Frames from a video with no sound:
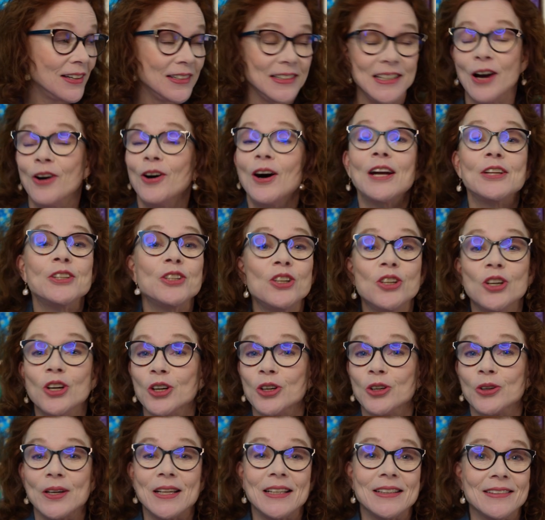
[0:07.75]
Now I
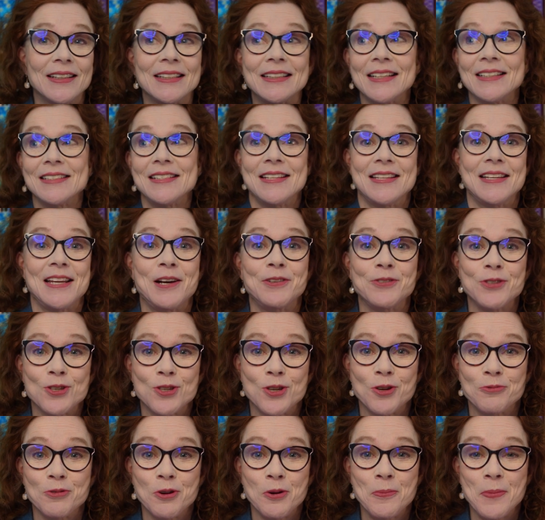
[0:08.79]
know, it, like it sounds
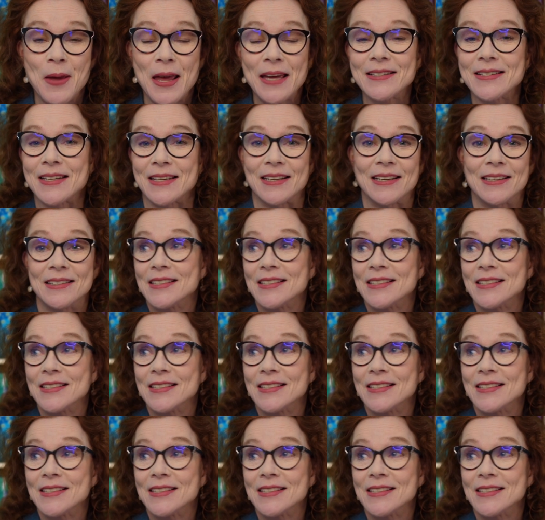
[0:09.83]
so romantic,